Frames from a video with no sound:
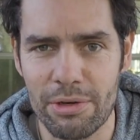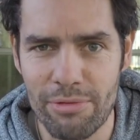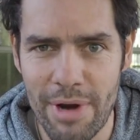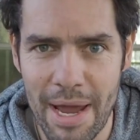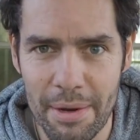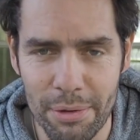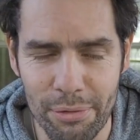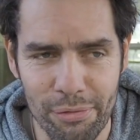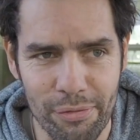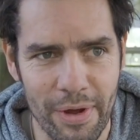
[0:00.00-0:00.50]

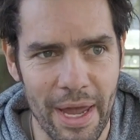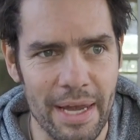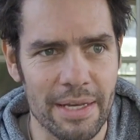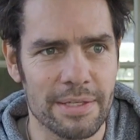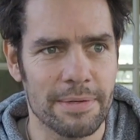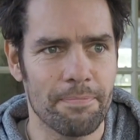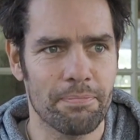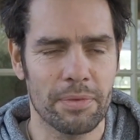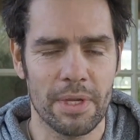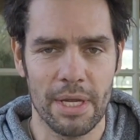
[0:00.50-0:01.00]
Ground
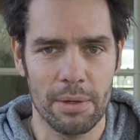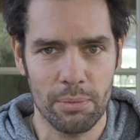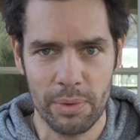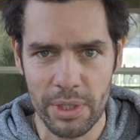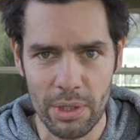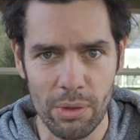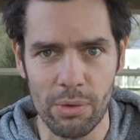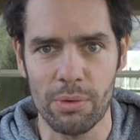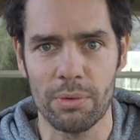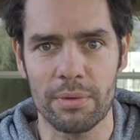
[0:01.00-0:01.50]
effect,
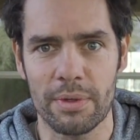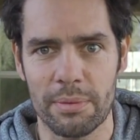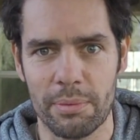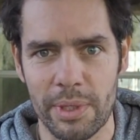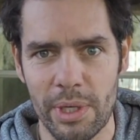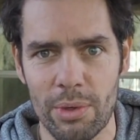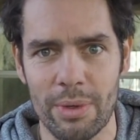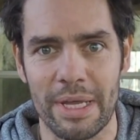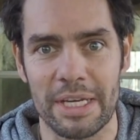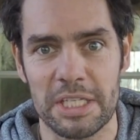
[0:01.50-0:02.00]
we
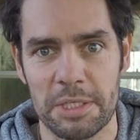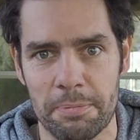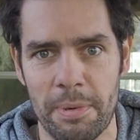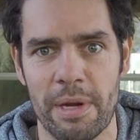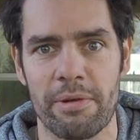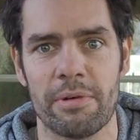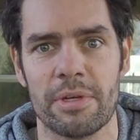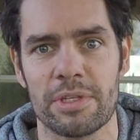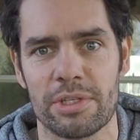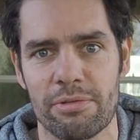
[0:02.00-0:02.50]
all
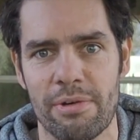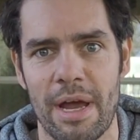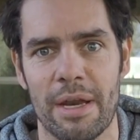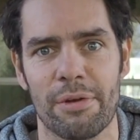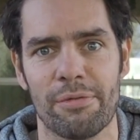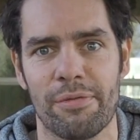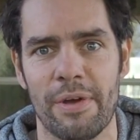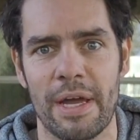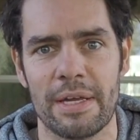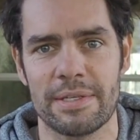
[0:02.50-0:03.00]
experience
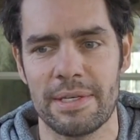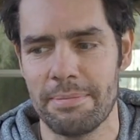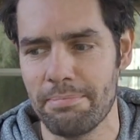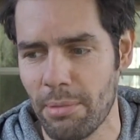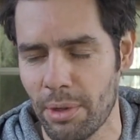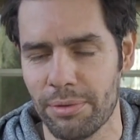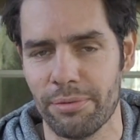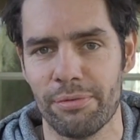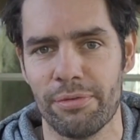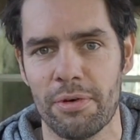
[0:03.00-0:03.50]
ground effect in
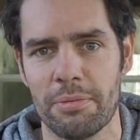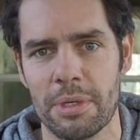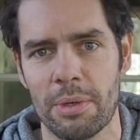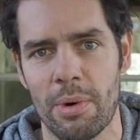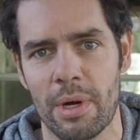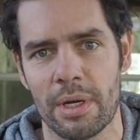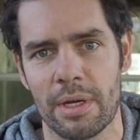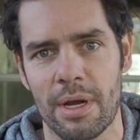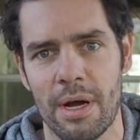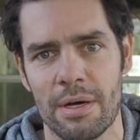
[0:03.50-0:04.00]
modern Formula
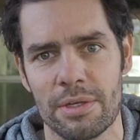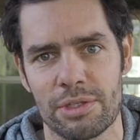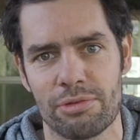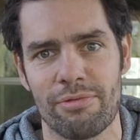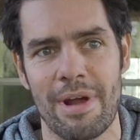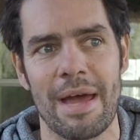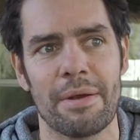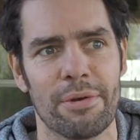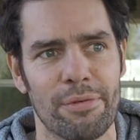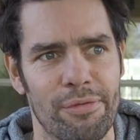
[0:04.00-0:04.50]
One cars.
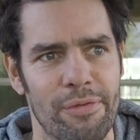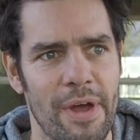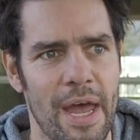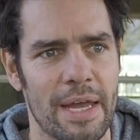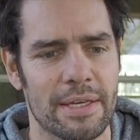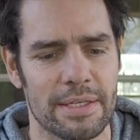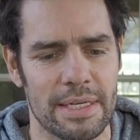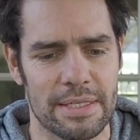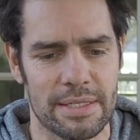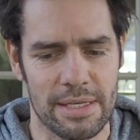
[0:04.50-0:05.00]
Ground
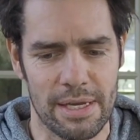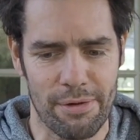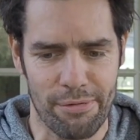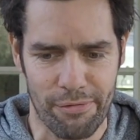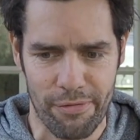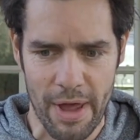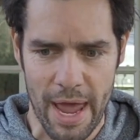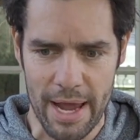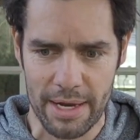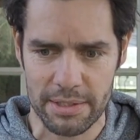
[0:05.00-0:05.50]
effect is the
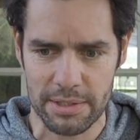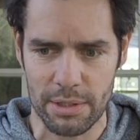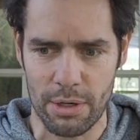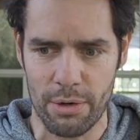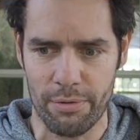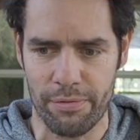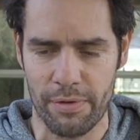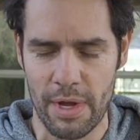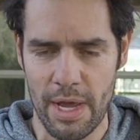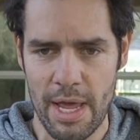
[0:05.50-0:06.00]
effect
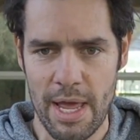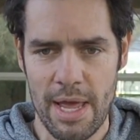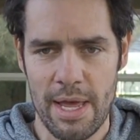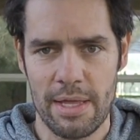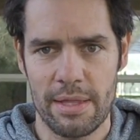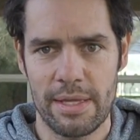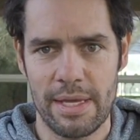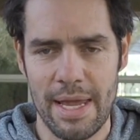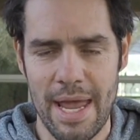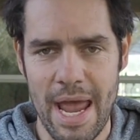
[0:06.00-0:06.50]
of
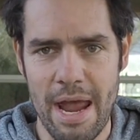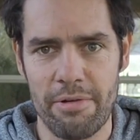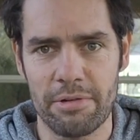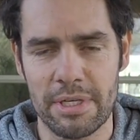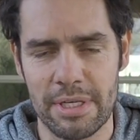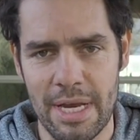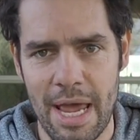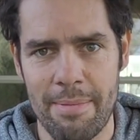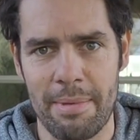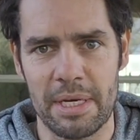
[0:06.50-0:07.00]
the
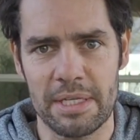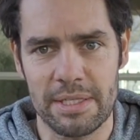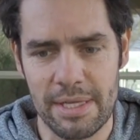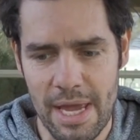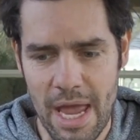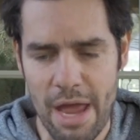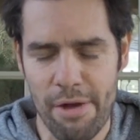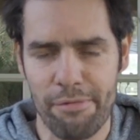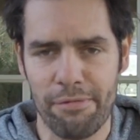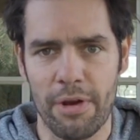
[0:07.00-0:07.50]
aerodynamics,
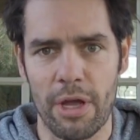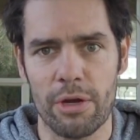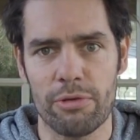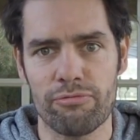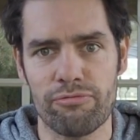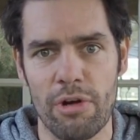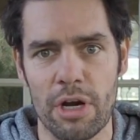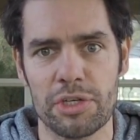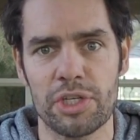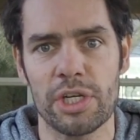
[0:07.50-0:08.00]
the
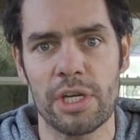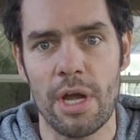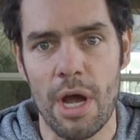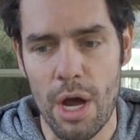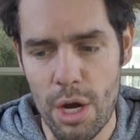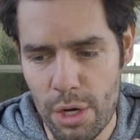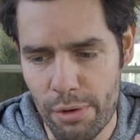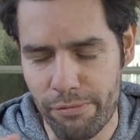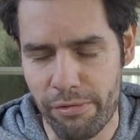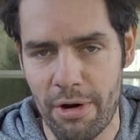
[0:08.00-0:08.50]
airflow rushing
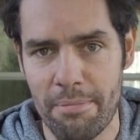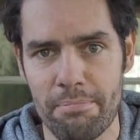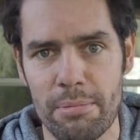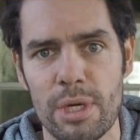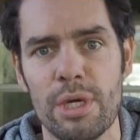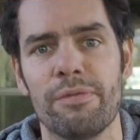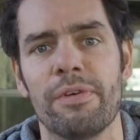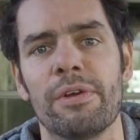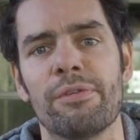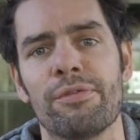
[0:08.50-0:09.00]
over a
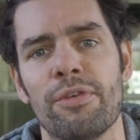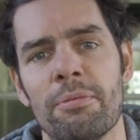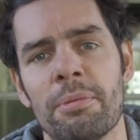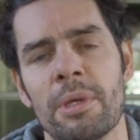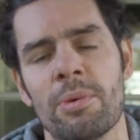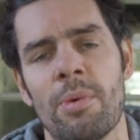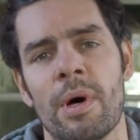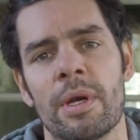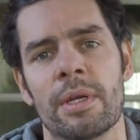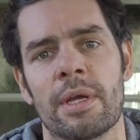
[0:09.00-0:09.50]
moving
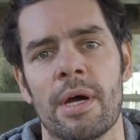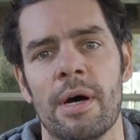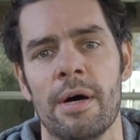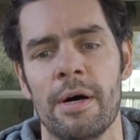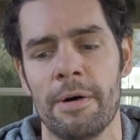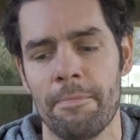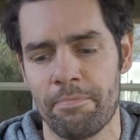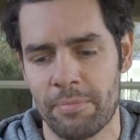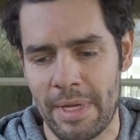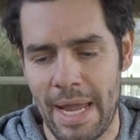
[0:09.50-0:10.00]
Formula One
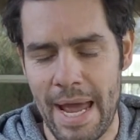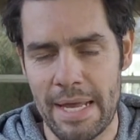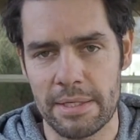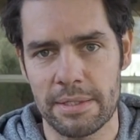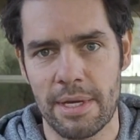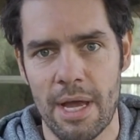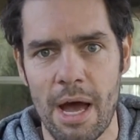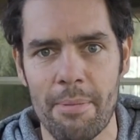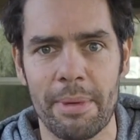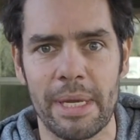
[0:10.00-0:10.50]
car
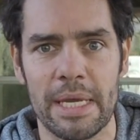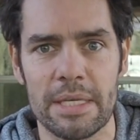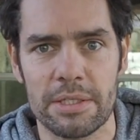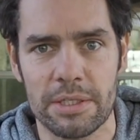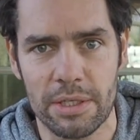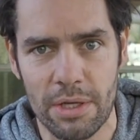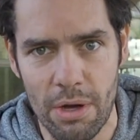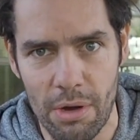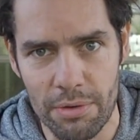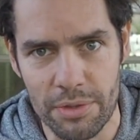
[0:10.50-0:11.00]
and coming
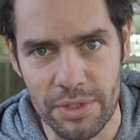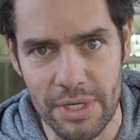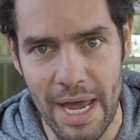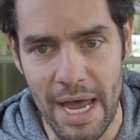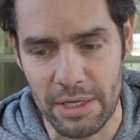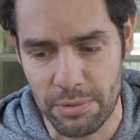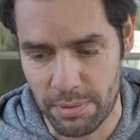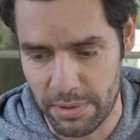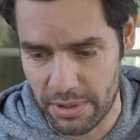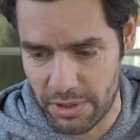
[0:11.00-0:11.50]
into
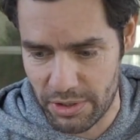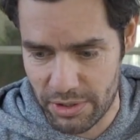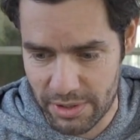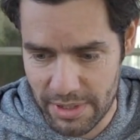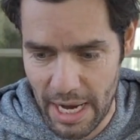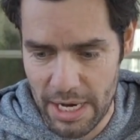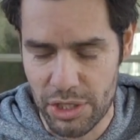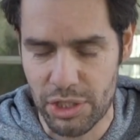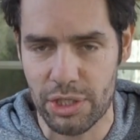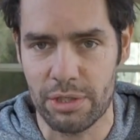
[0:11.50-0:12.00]
contact with the
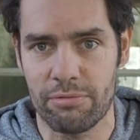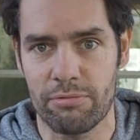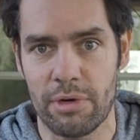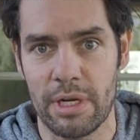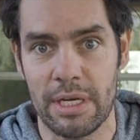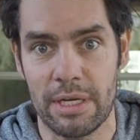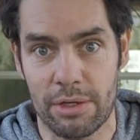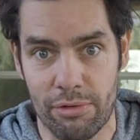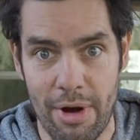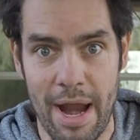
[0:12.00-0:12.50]

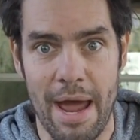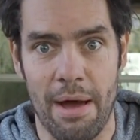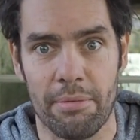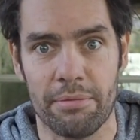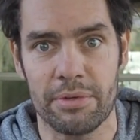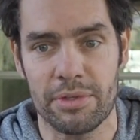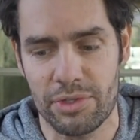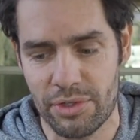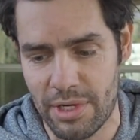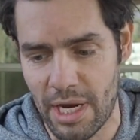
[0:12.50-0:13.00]
stationary
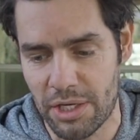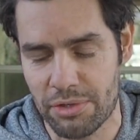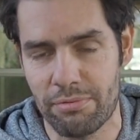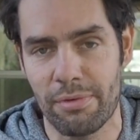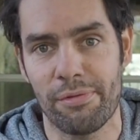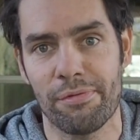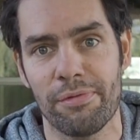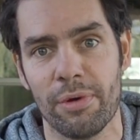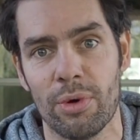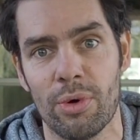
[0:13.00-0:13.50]
ground, the
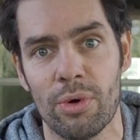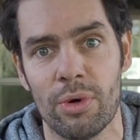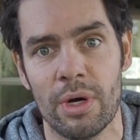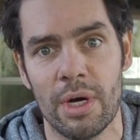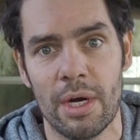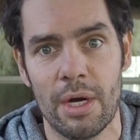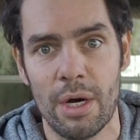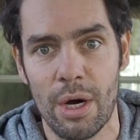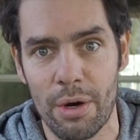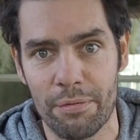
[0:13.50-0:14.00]
stationary floor
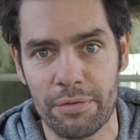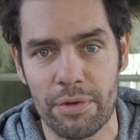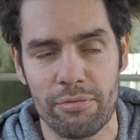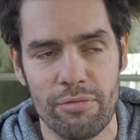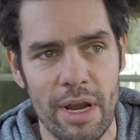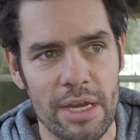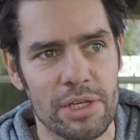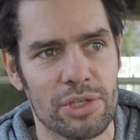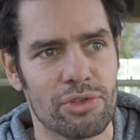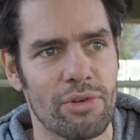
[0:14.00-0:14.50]
of the
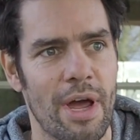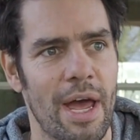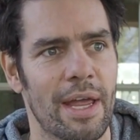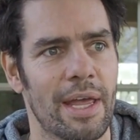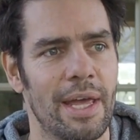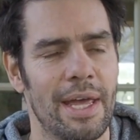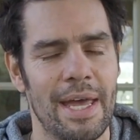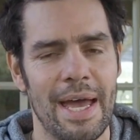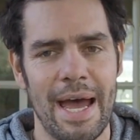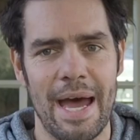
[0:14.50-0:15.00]
racetrack,
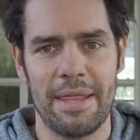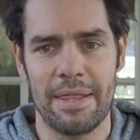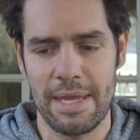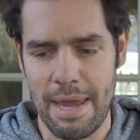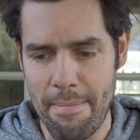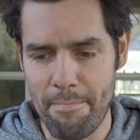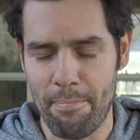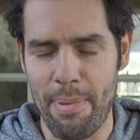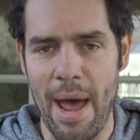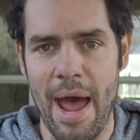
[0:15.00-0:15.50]
and
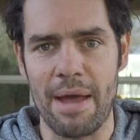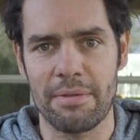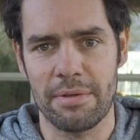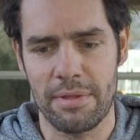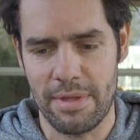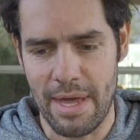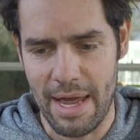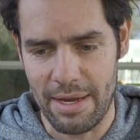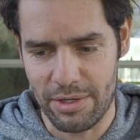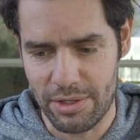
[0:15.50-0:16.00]
the impact
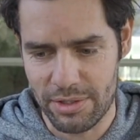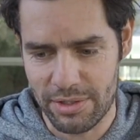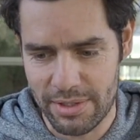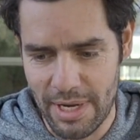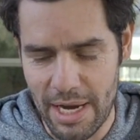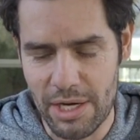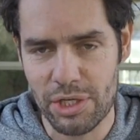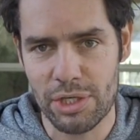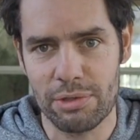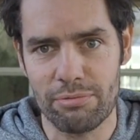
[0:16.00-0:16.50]
that that
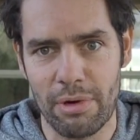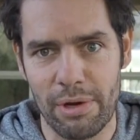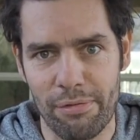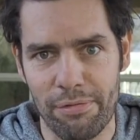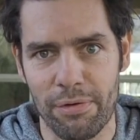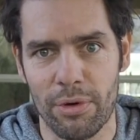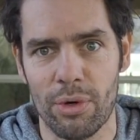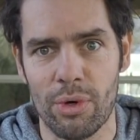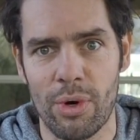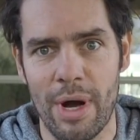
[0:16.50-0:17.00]
stationary
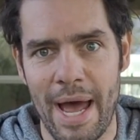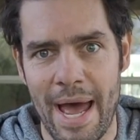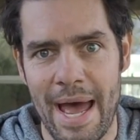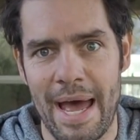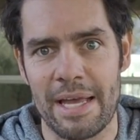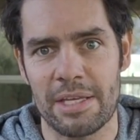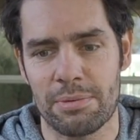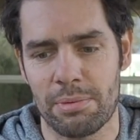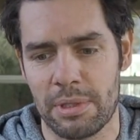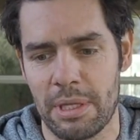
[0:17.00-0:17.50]
floor
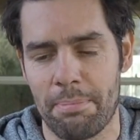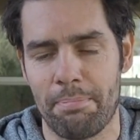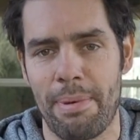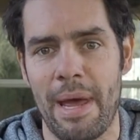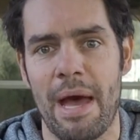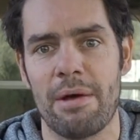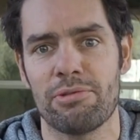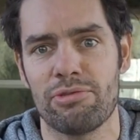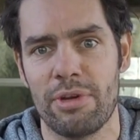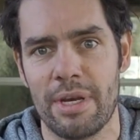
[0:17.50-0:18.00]
has with the
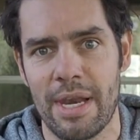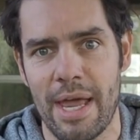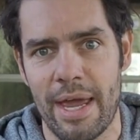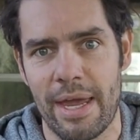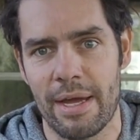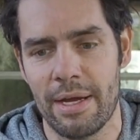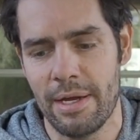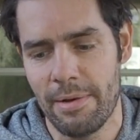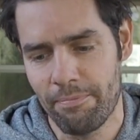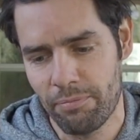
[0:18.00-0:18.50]
boundary
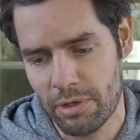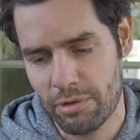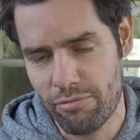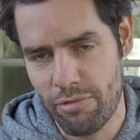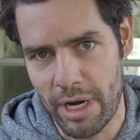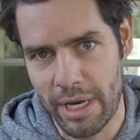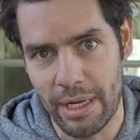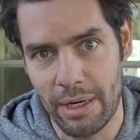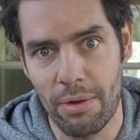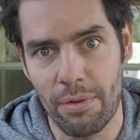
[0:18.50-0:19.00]
layer
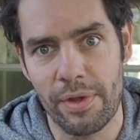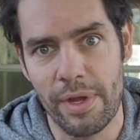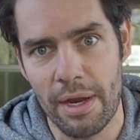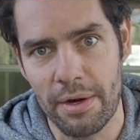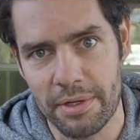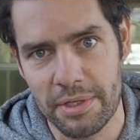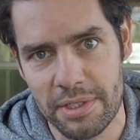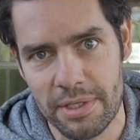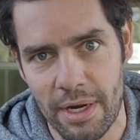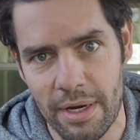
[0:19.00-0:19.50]
running along the
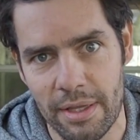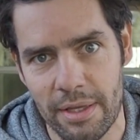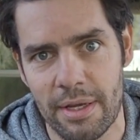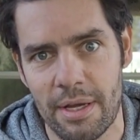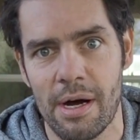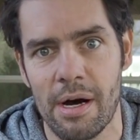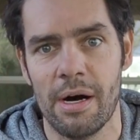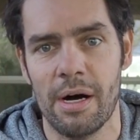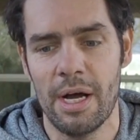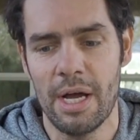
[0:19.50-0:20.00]
underside of the
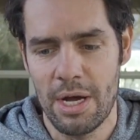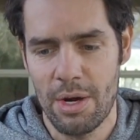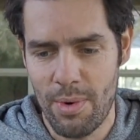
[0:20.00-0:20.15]
car.